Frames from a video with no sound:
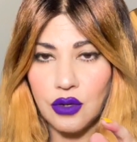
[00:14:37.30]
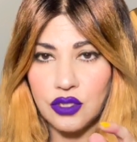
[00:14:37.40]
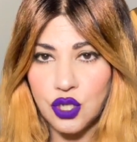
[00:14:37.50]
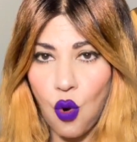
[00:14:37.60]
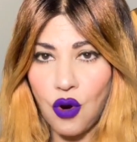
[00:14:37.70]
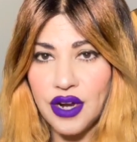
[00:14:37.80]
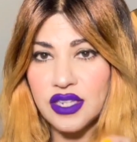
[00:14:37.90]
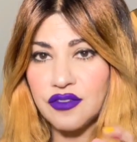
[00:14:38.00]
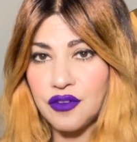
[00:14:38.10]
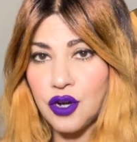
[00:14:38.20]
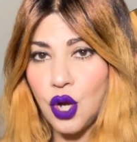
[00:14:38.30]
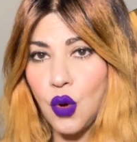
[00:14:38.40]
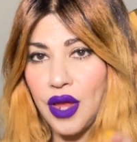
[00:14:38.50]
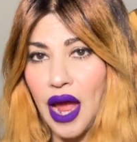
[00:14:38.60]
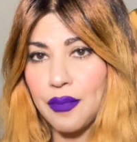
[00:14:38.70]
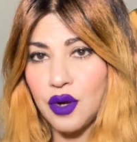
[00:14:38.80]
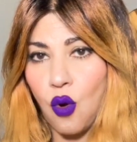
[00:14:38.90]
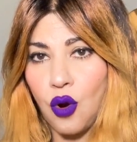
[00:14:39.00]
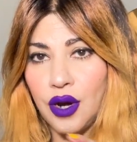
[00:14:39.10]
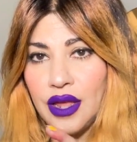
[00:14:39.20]
Taurus, Virgo,
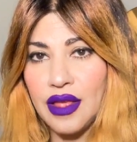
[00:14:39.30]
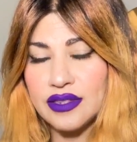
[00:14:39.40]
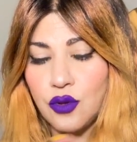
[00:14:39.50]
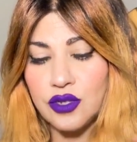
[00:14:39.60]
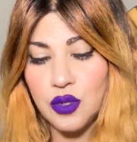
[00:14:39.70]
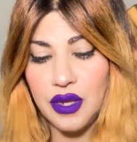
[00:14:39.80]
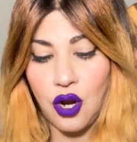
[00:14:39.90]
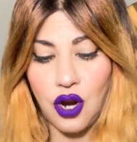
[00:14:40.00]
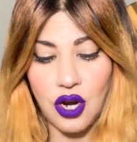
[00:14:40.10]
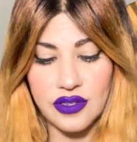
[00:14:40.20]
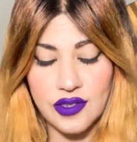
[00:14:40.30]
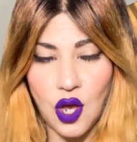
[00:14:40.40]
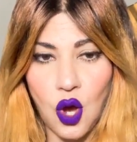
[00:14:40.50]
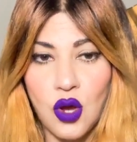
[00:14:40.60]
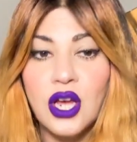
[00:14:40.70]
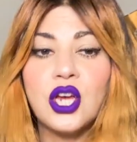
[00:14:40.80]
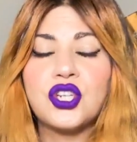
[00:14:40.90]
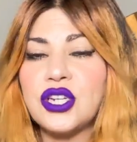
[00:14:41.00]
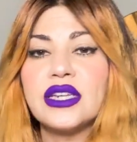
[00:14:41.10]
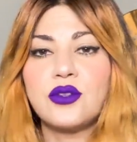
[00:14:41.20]
Capricorn, and that's going to be her. So
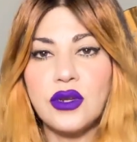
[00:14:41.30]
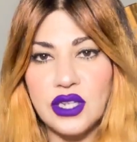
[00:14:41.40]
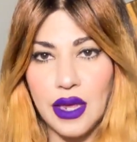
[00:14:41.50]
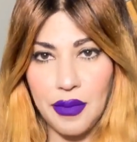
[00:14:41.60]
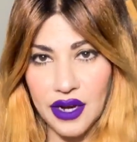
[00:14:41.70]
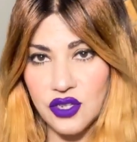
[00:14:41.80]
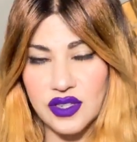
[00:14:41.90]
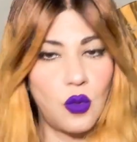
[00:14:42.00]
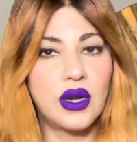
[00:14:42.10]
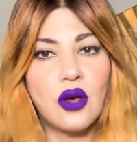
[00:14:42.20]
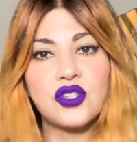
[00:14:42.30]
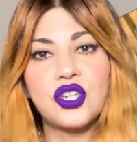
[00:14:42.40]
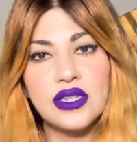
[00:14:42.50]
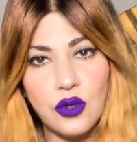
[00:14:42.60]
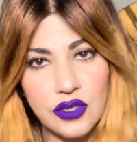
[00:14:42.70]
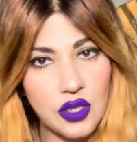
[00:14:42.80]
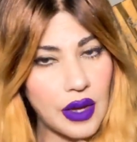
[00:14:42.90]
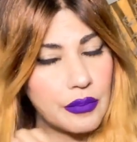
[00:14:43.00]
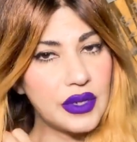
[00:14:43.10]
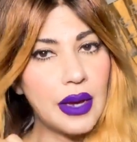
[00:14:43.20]
she is going to get married to someone else. She is going to
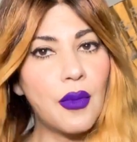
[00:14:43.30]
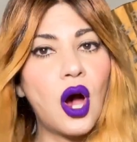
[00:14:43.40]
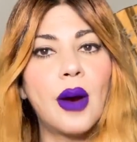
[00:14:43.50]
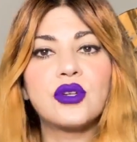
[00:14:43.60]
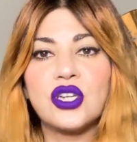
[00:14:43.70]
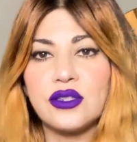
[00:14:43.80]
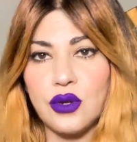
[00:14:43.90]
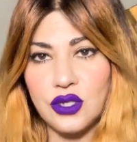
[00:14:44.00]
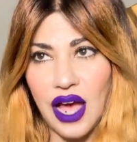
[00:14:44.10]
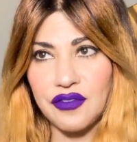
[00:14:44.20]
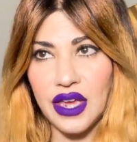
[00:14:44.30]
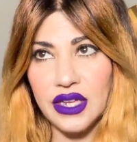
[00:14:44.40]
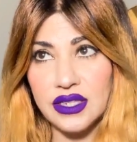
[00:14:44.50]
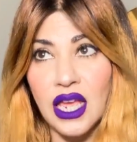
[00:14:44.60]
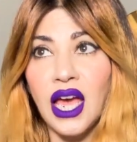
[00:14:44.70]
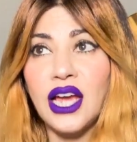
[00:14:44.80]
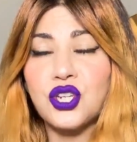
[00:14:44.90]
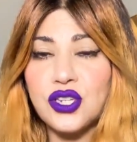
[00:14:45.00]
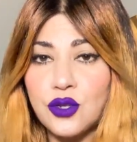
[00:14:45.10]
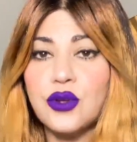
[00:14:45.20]
be a mom. She's going to have kids, and
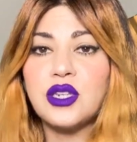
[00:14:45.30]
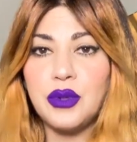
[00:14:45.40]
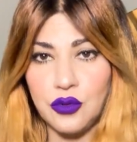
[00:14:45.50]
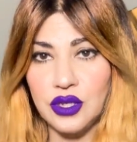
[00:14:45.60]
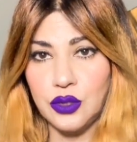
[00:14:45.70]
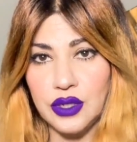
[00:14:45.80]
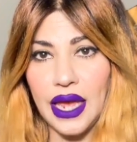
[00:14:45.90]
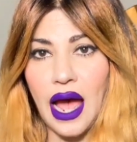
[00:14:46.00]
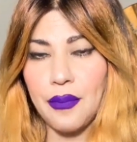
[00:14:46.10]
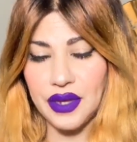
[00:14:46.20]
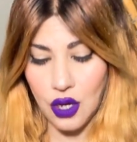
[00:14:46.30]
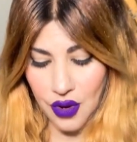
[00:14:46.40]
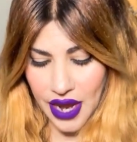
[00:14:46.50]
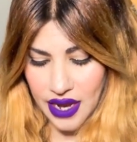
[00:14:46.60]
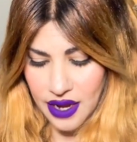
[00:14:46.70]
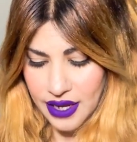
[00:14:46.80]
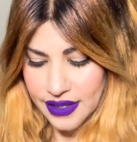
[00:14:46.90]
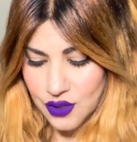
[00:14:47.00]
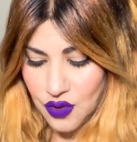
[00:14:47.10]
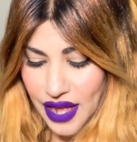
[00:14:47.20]
she's going to be really, really happy, okay?
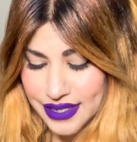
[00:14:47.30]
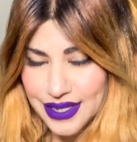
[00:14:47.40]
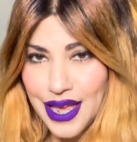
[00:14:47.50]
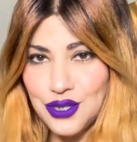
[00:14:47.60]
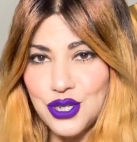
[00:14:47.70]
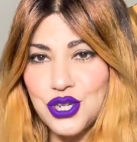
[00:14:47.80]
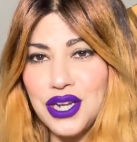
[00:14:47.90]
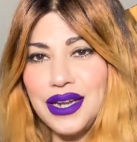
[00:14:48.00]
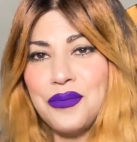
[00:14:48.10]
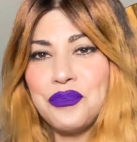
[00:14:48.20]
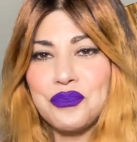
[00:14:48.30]
So that's the energy.